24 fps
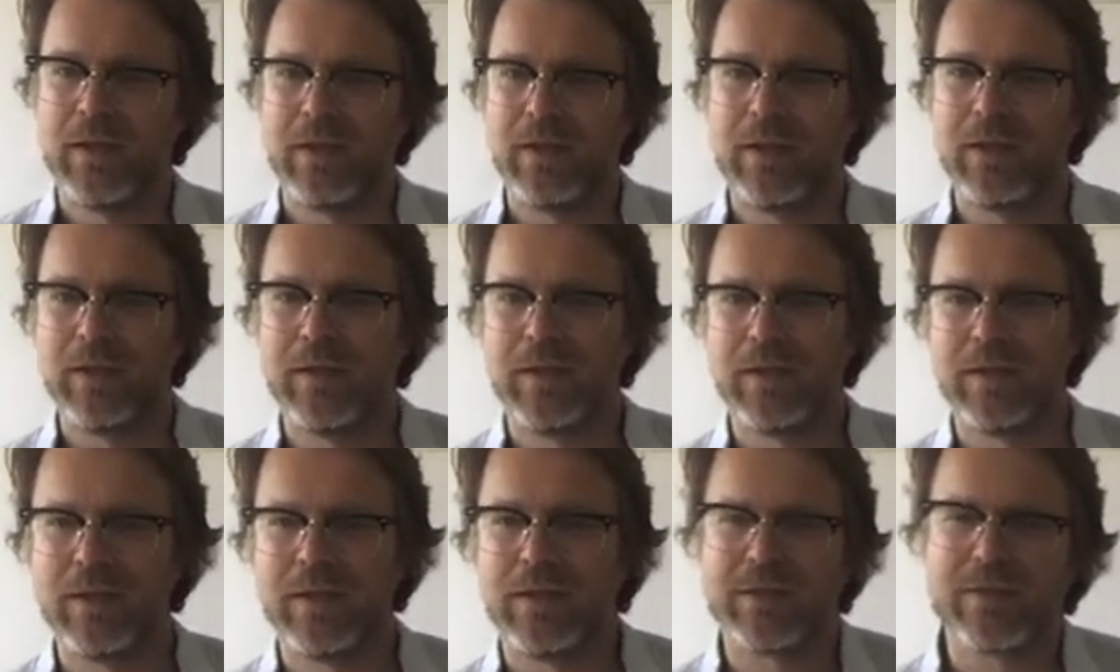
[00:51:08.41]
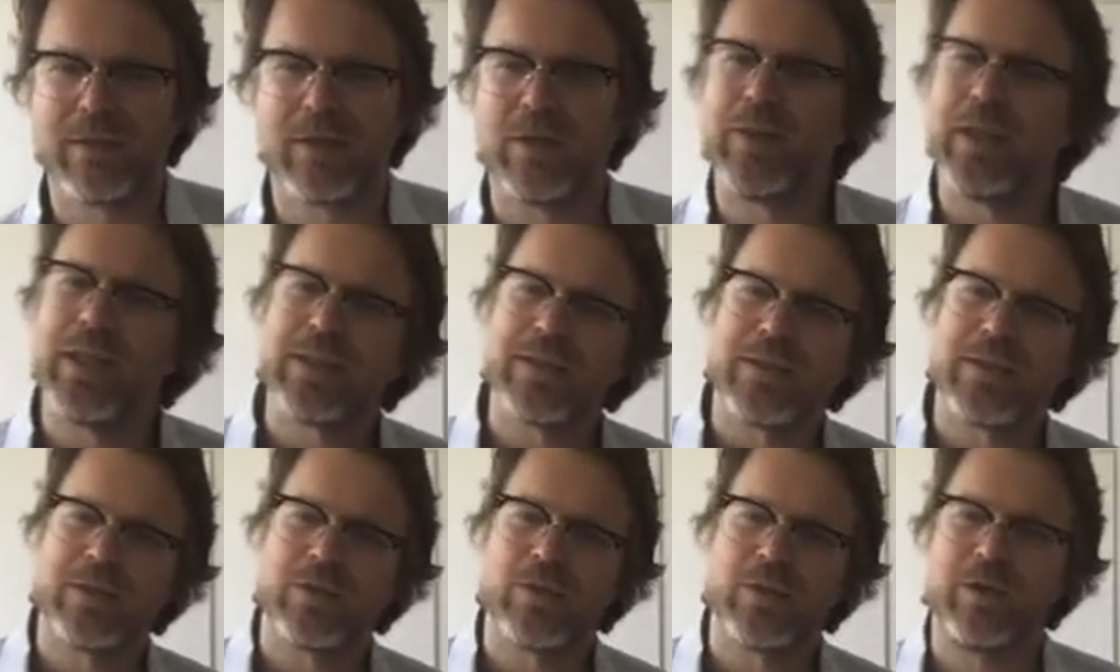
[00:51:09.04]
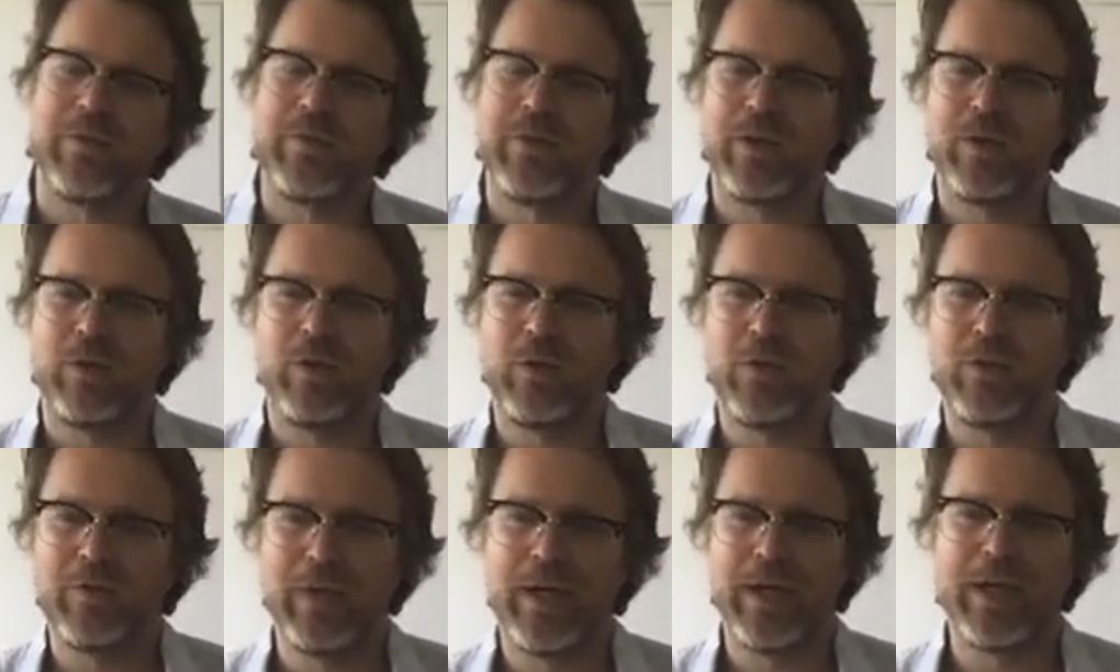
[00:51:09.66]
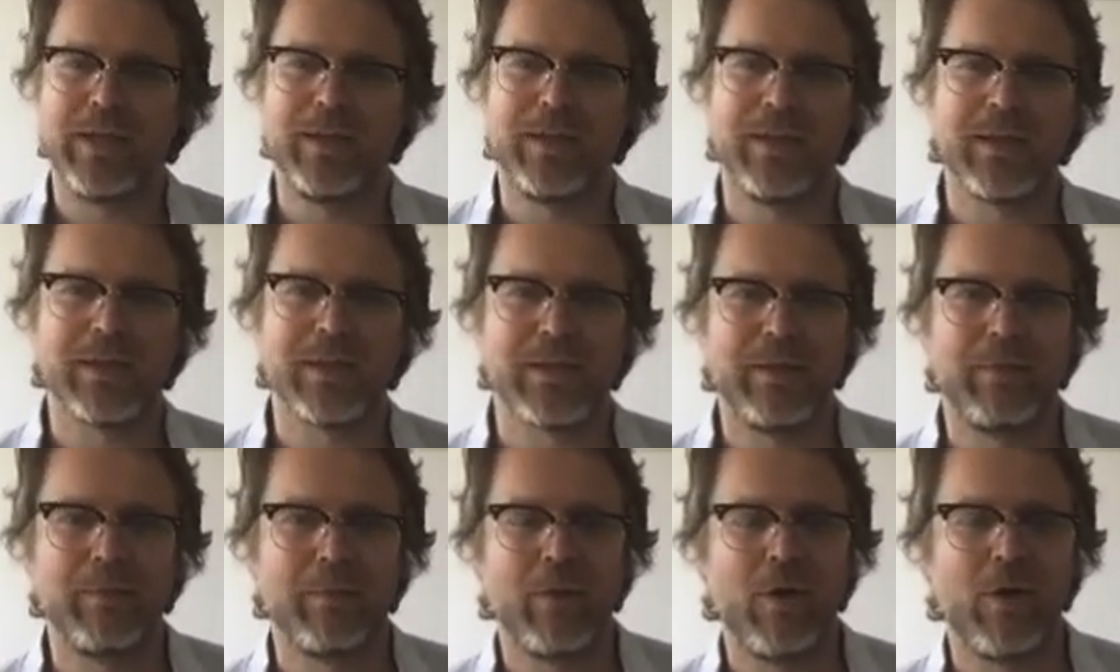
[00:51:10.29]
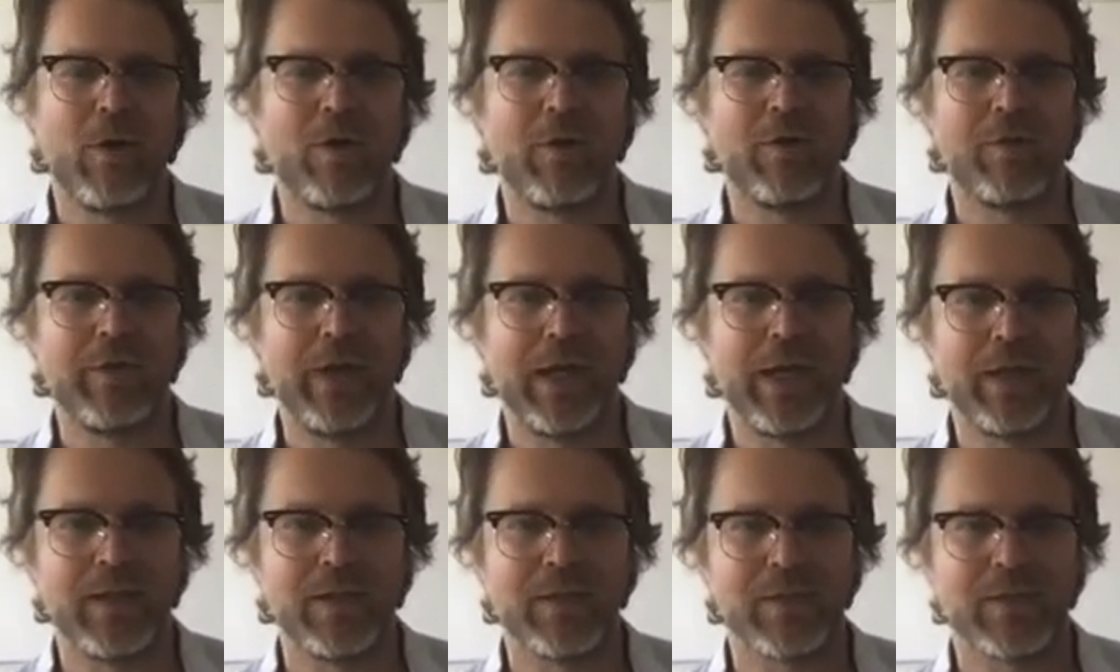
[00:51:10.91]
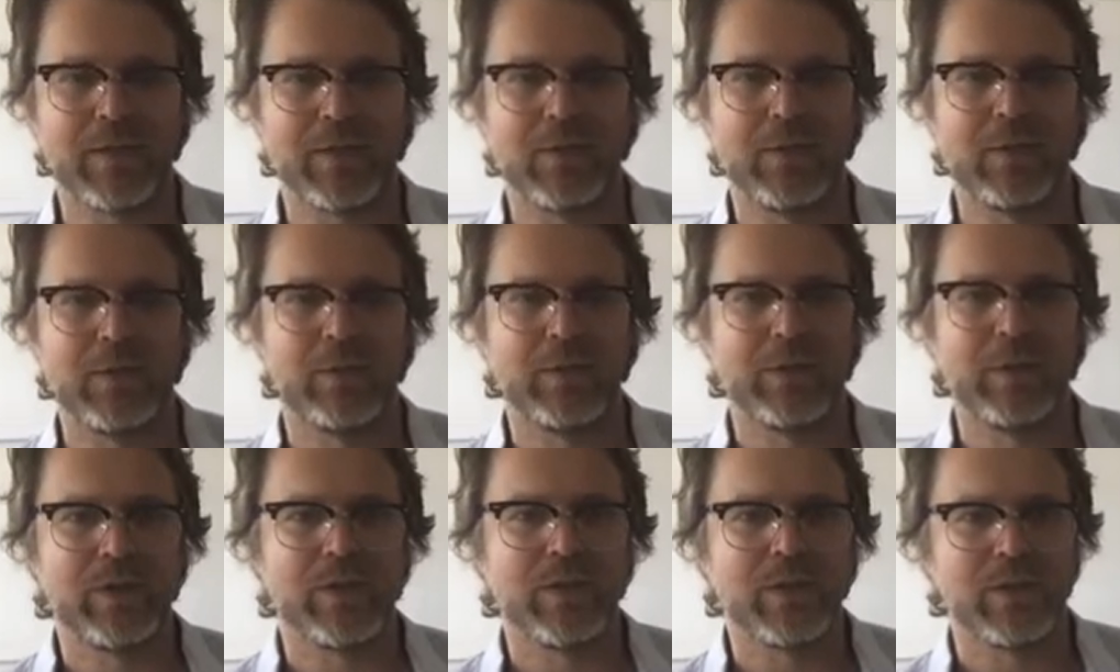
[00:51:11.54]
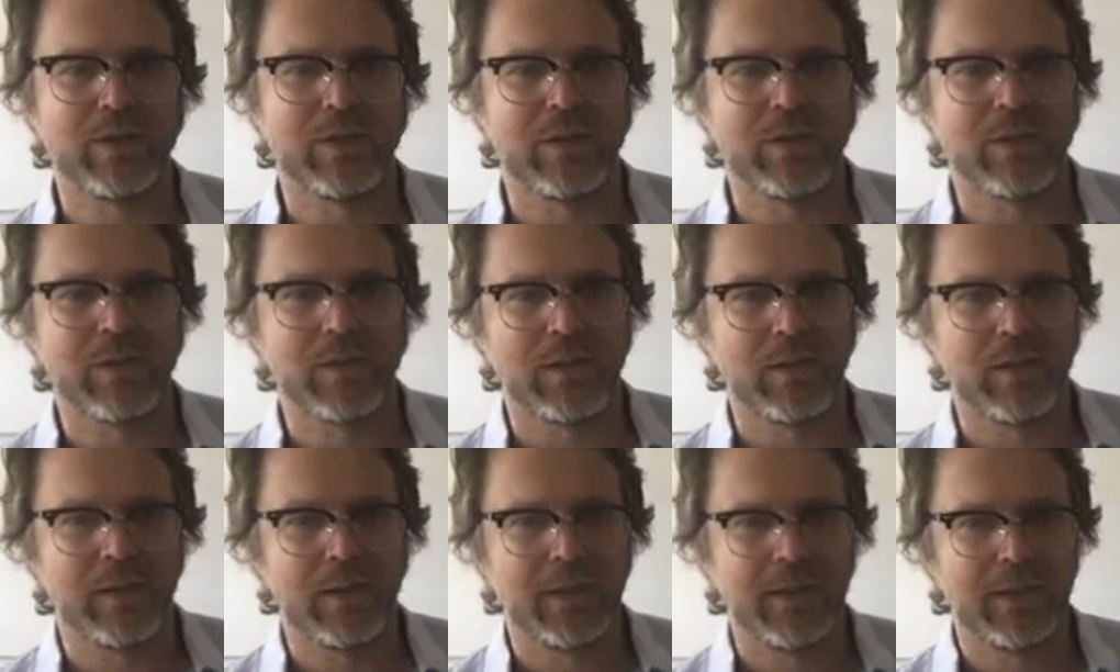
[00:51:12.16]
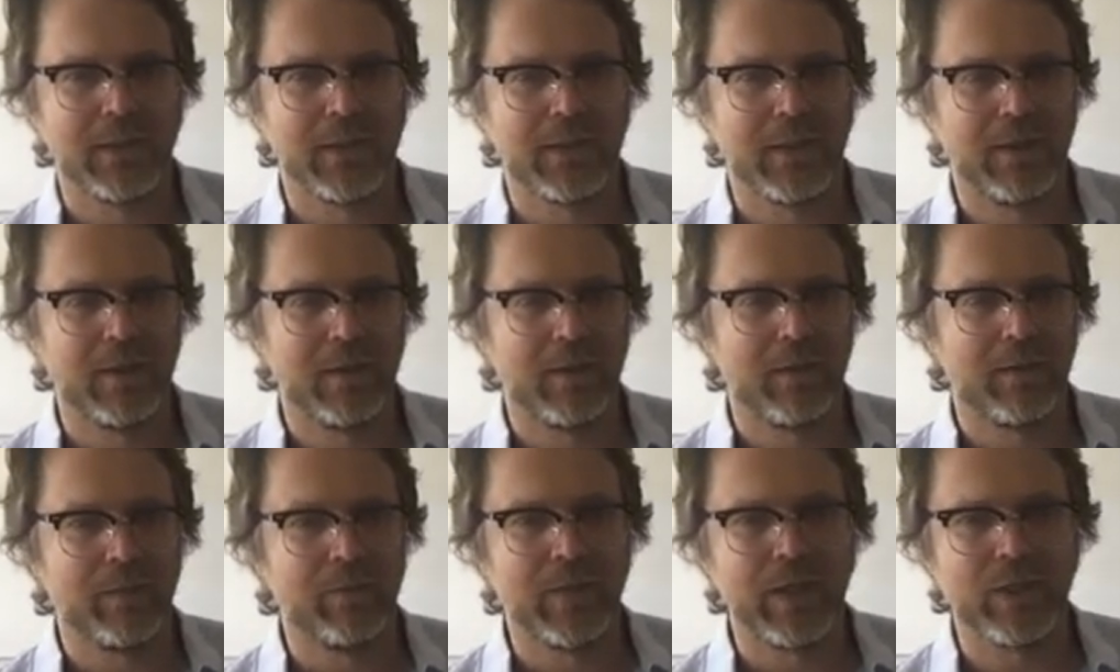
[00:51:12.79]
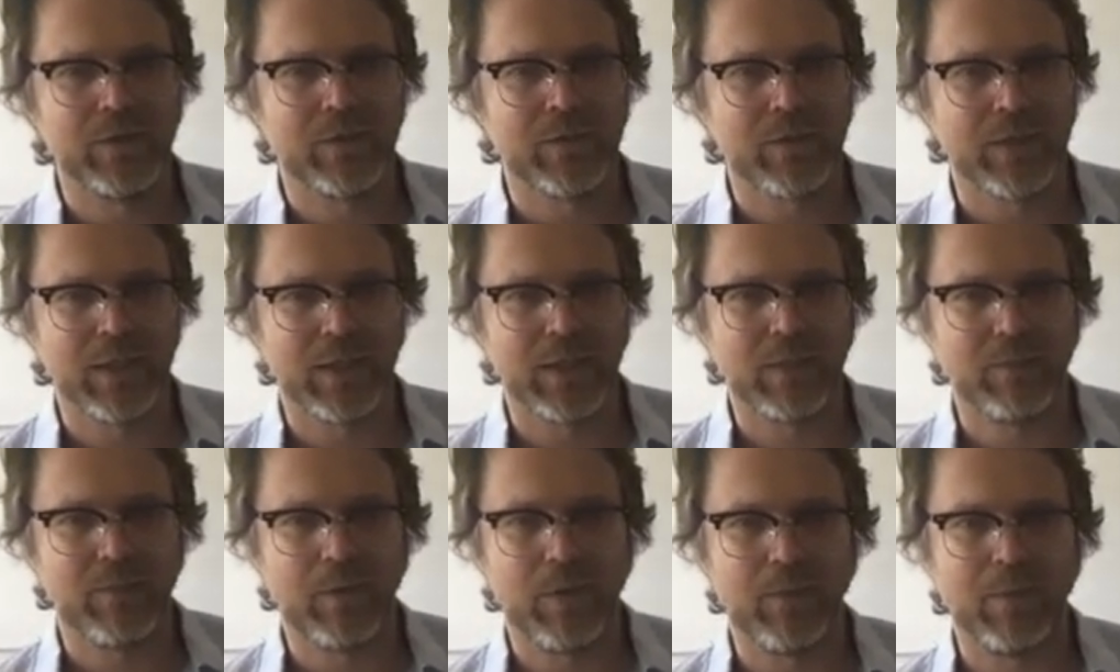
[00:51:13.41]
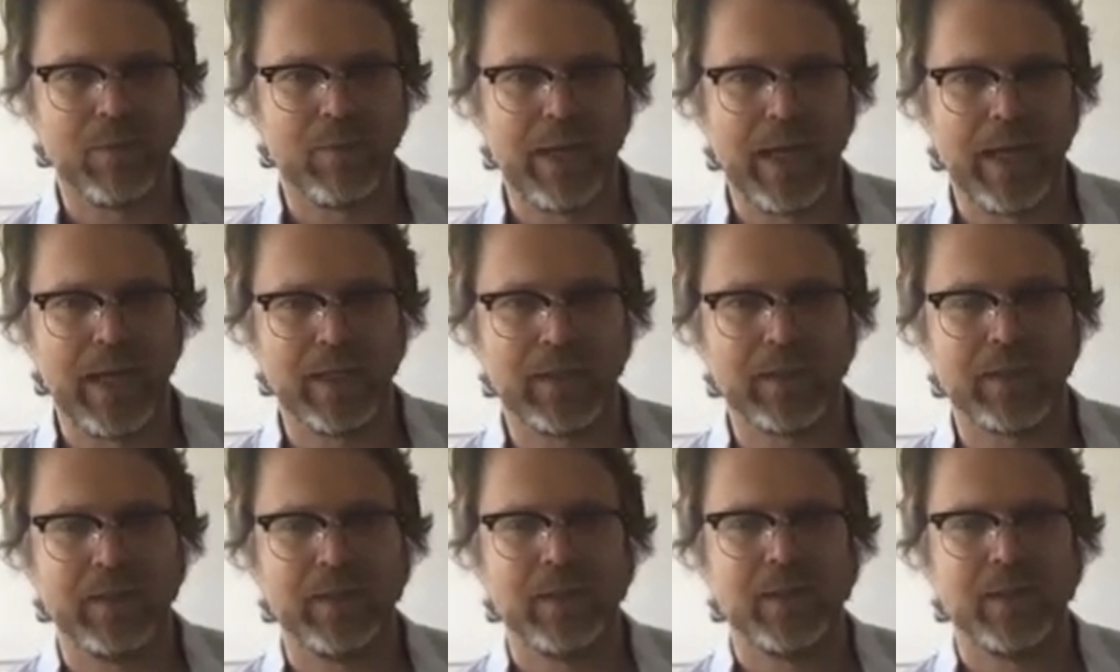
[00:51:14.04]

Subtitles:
So there's a sort of there's a moral valence to it, which is interesting and problematic.